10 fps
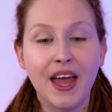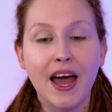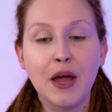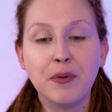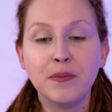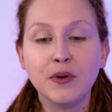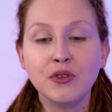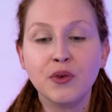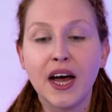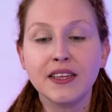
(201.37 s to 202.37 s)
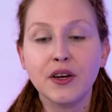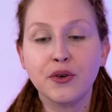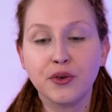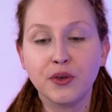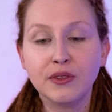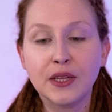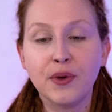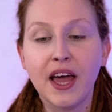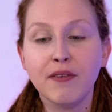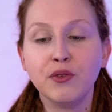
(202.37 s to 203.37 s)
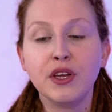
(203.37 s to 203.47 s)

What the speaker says: I propose to add a rule that we have to